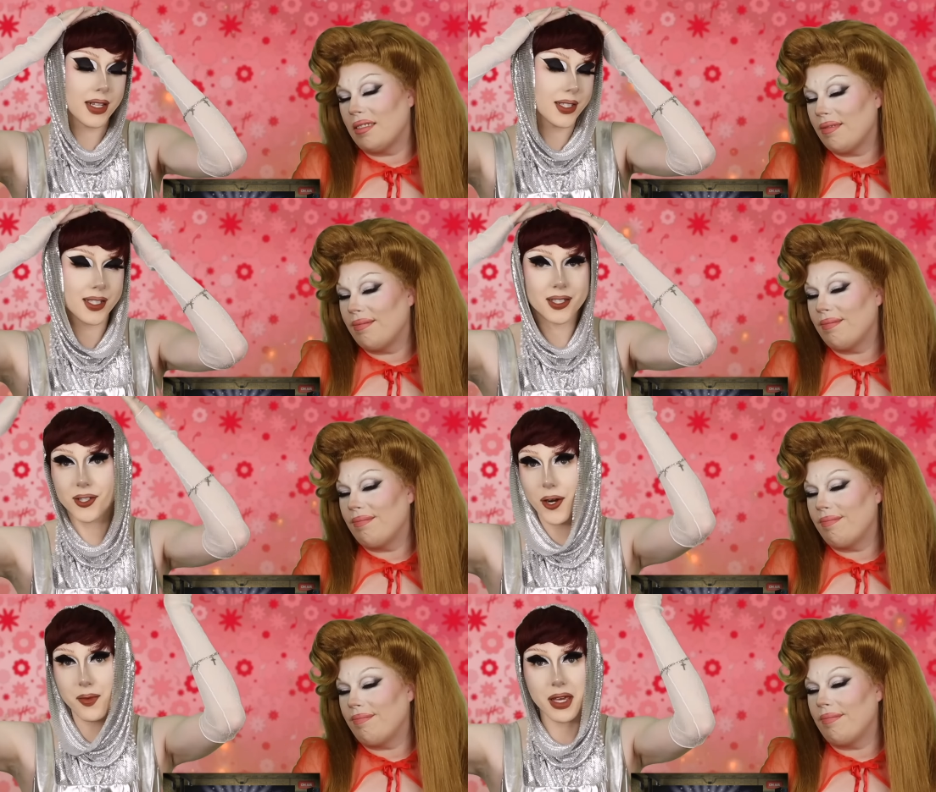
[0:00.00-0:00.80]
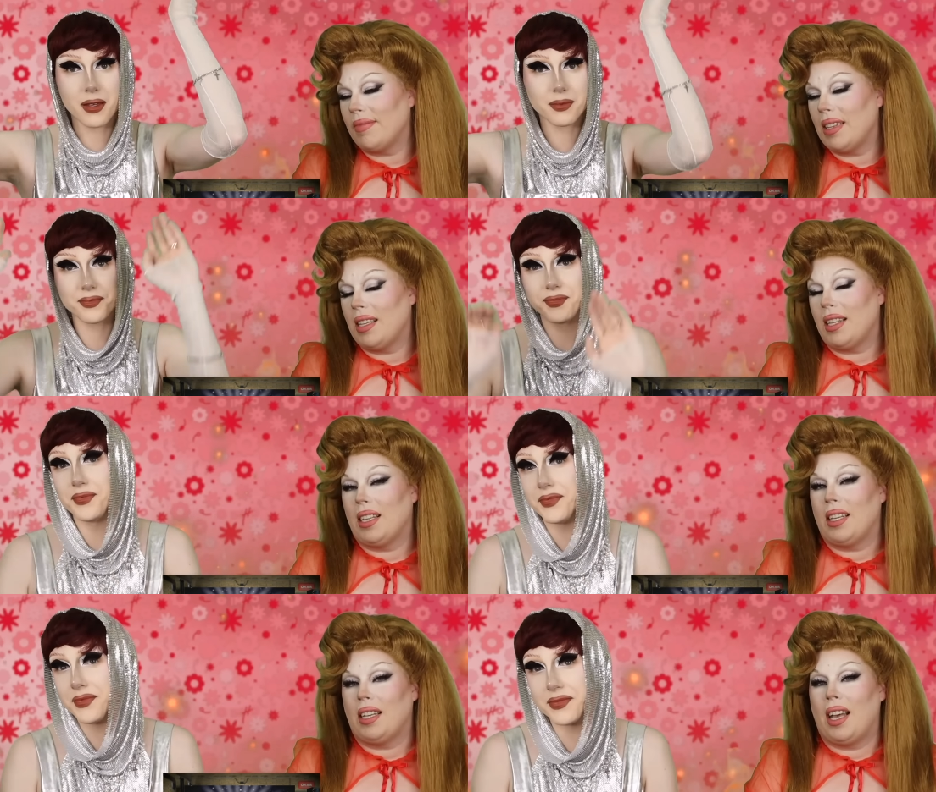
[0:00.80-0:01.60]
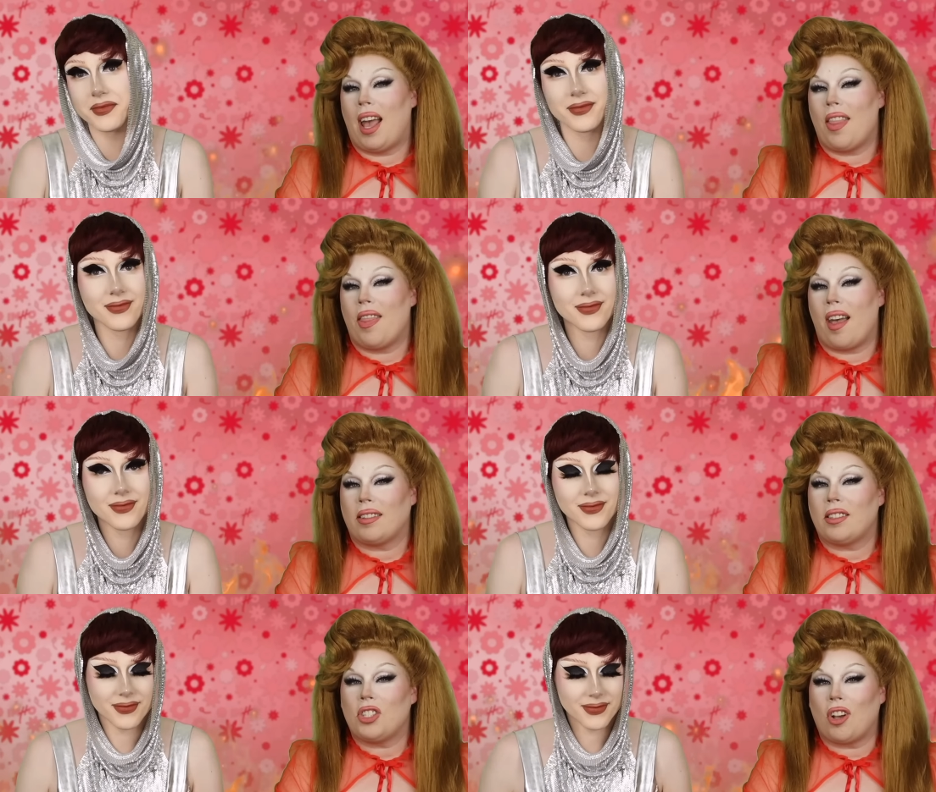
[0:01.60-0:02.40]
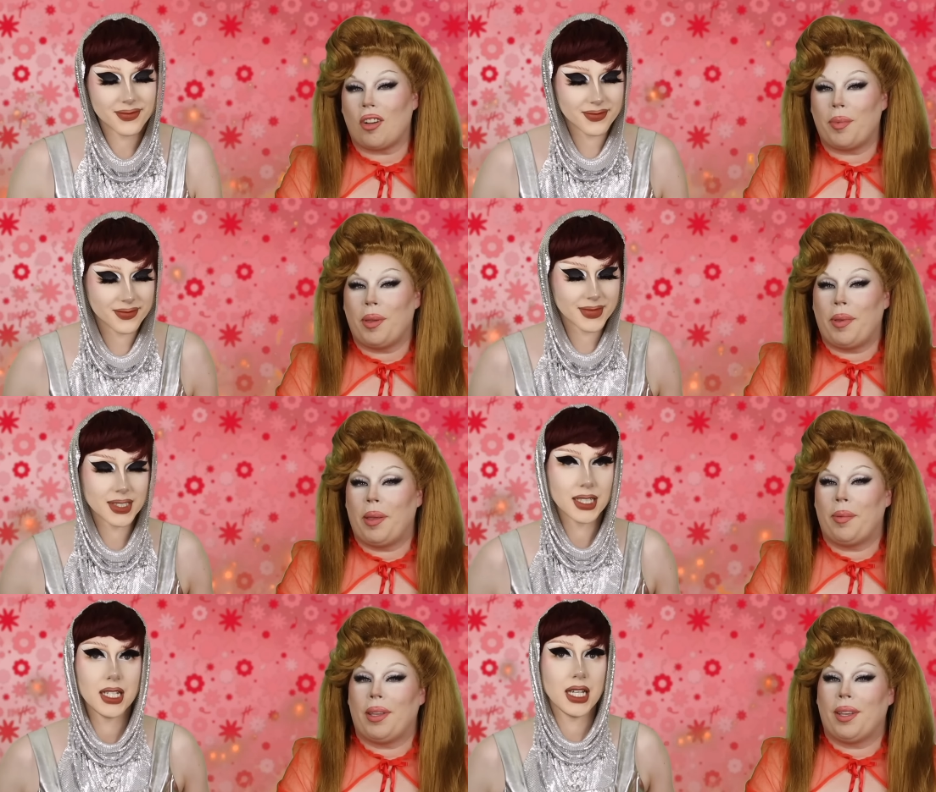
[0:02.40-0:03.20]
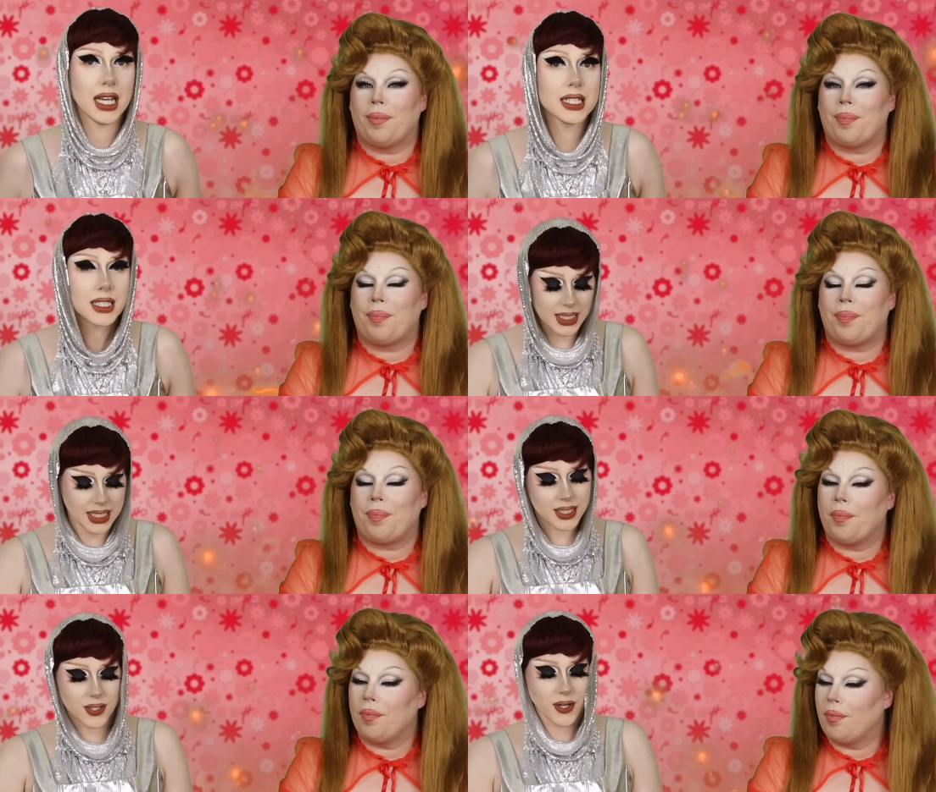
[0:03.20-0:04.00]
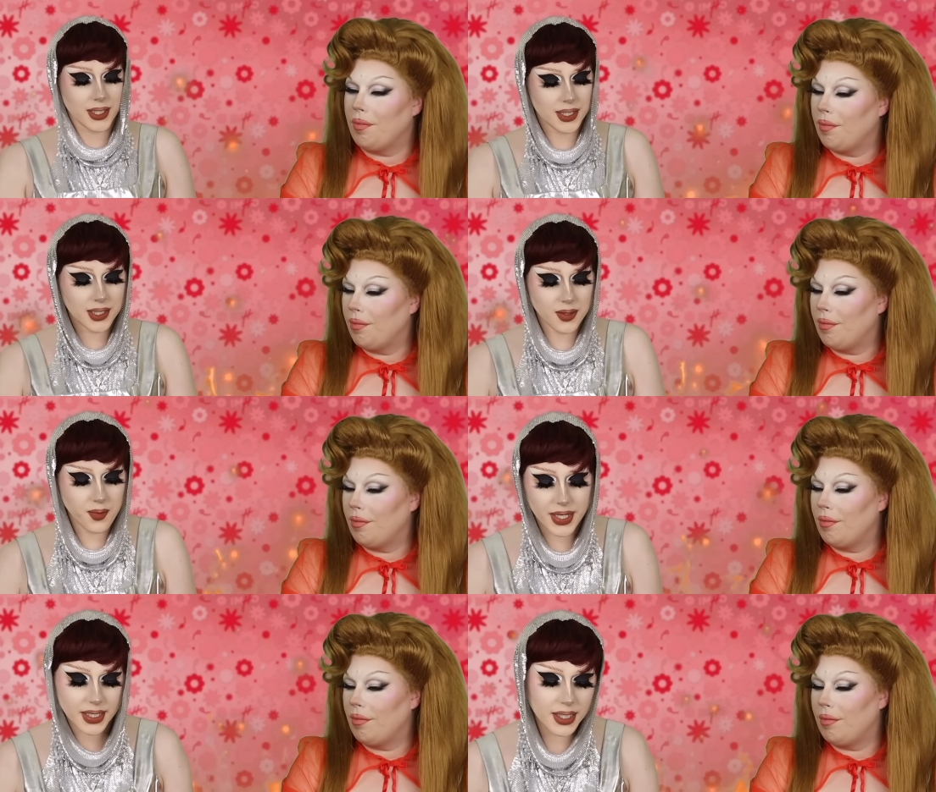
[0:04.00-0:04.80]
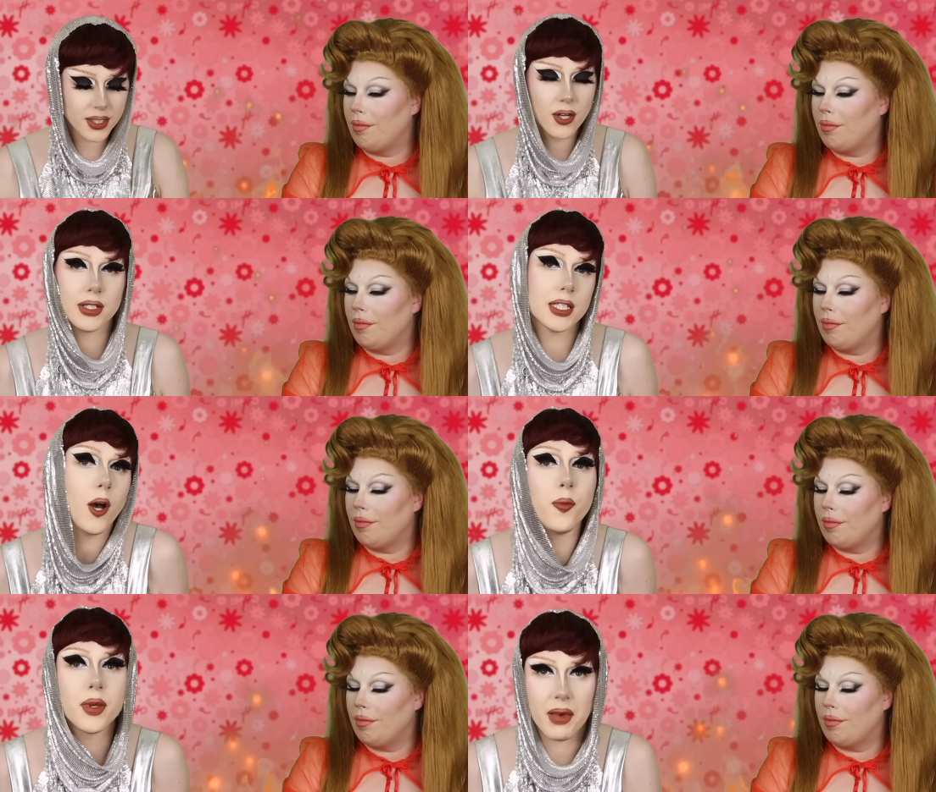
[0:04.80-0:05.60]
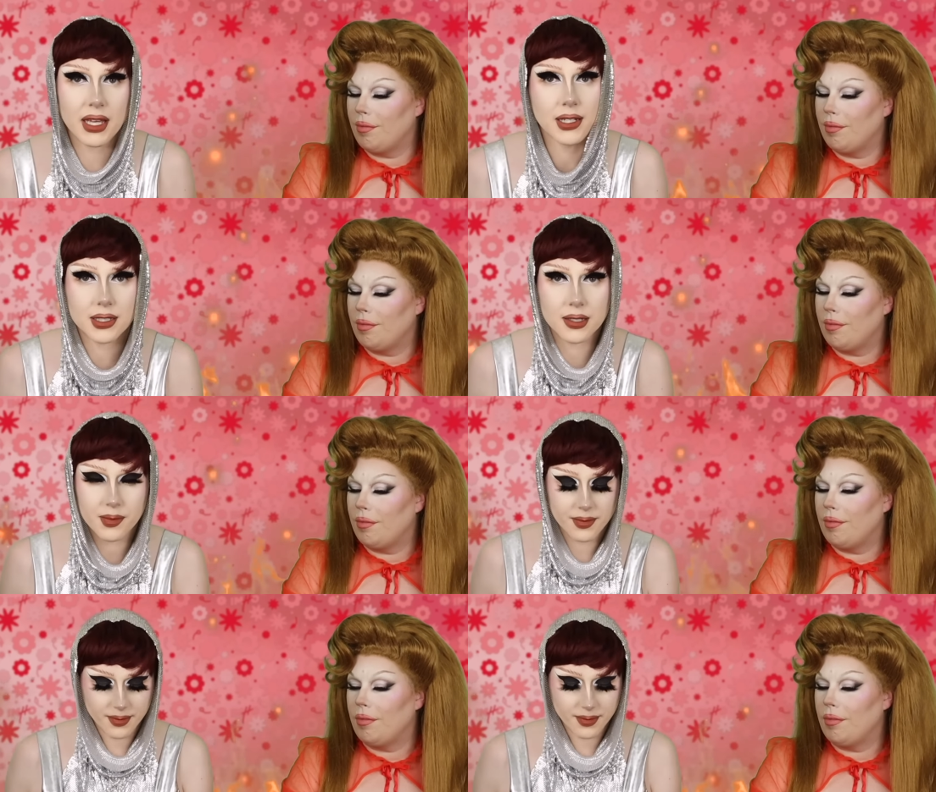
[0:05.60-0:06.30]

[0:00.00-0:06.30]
Speaker 1: that's Darby. And that's Darby, baby. It's it's narcissism, but you know, it's a coping mechanism.